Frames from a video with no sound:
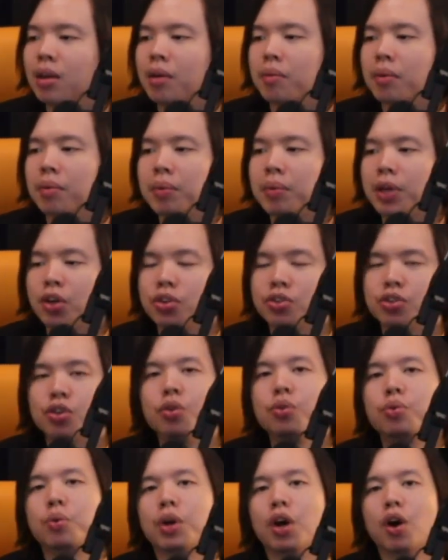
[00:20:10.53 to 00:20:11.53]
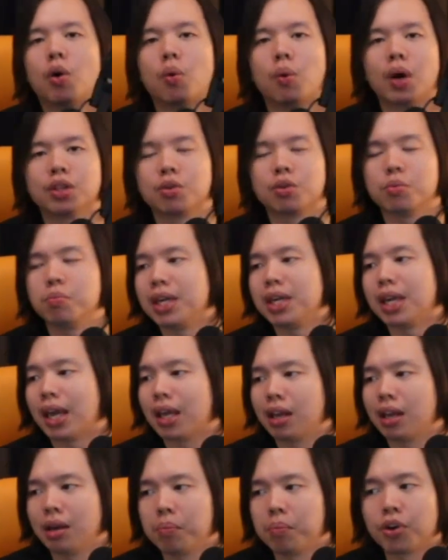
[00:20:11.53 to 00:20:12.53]
Because don't we all want to be
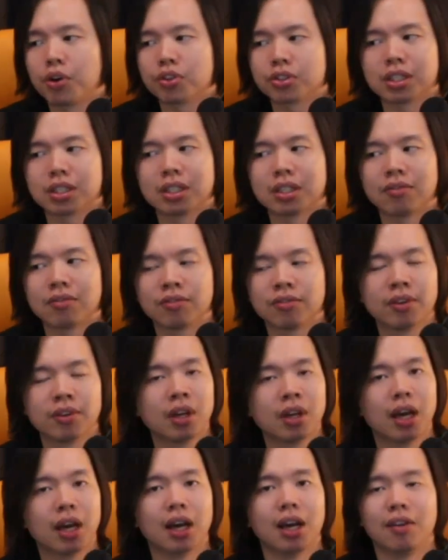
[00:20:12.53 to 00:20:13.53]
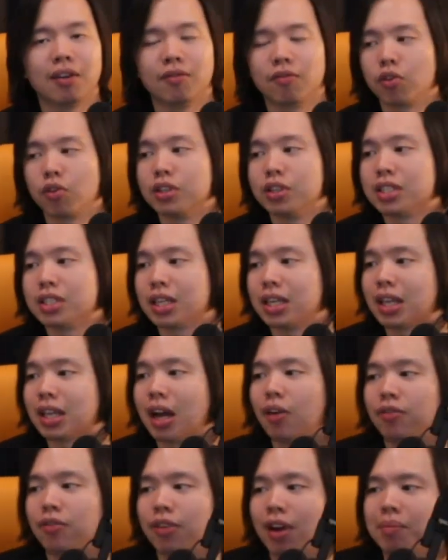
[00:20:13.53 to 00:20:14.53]
a positive influence in our
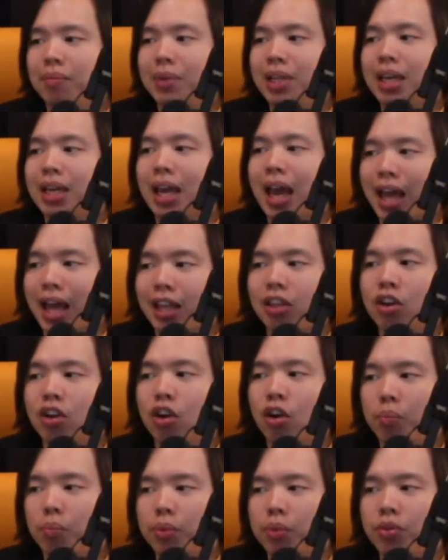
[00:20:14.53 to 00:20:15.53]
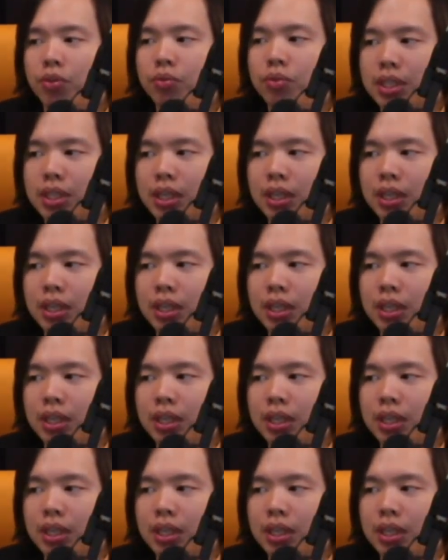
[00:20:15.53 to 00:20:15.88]
family and community?